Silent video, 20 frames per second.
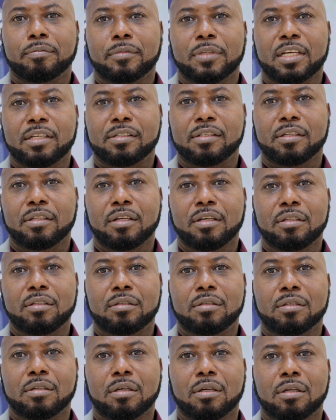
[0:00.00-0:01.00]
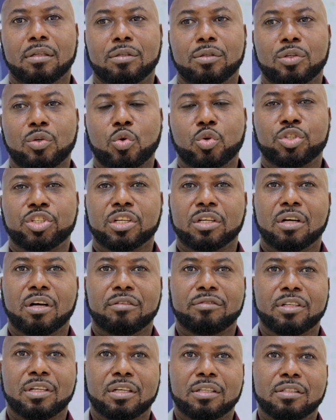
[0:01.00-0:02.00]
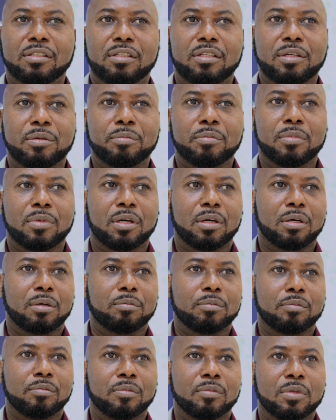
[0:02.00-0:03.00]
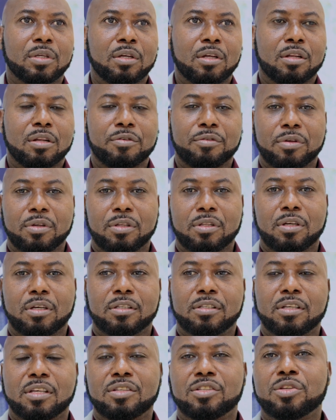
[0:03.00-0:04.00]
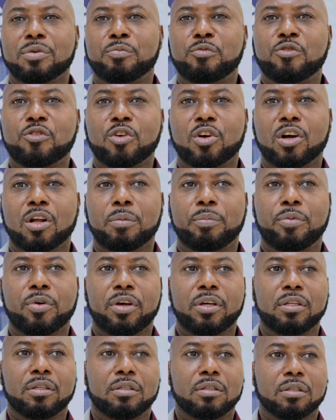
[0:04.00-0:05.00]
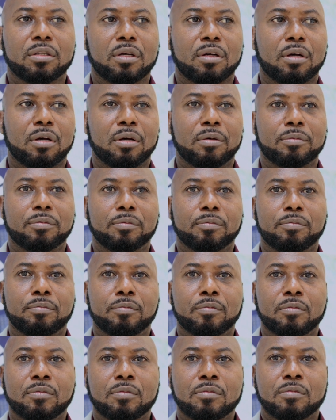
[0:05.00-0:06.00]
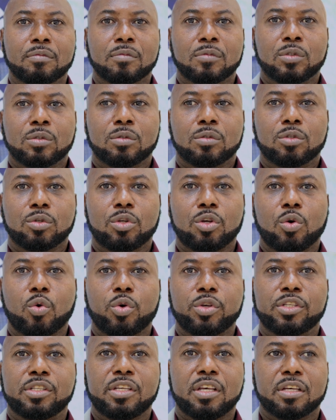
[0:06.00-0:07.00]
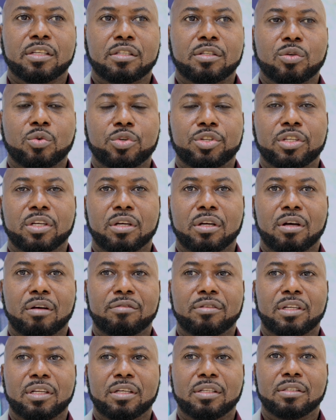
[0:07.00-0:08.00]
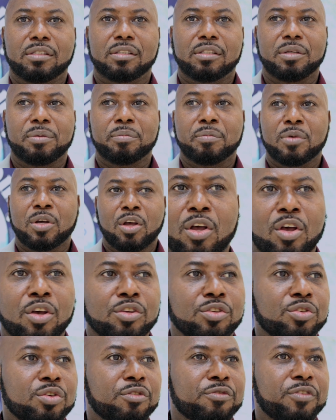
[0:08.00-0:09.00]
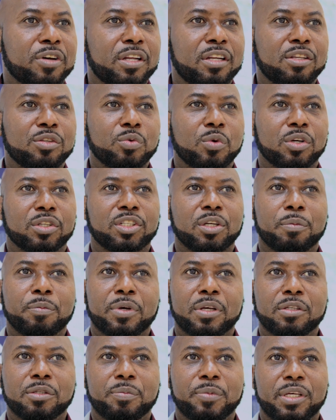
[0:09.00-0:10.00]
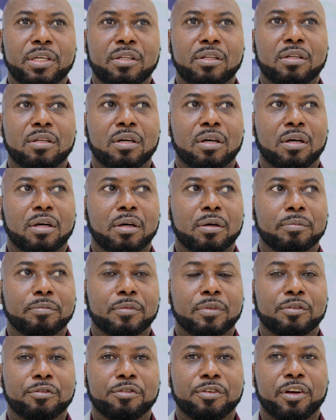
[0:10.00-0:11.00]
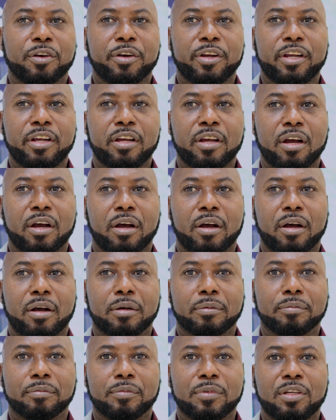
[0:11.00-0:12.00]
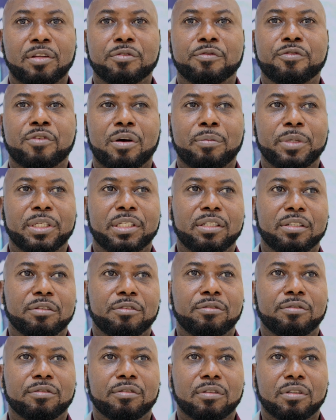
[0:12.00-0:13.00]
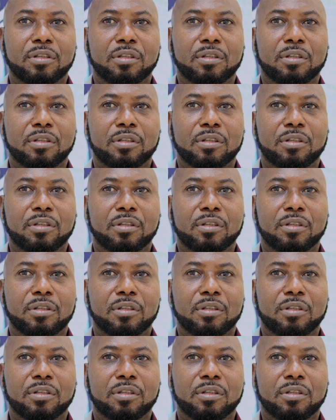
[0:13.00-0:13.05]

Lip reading: designate to the Ocean Governance Team. In essence, the focal point for the OECS Ocean Governance Team. So far, this workshop has been very informative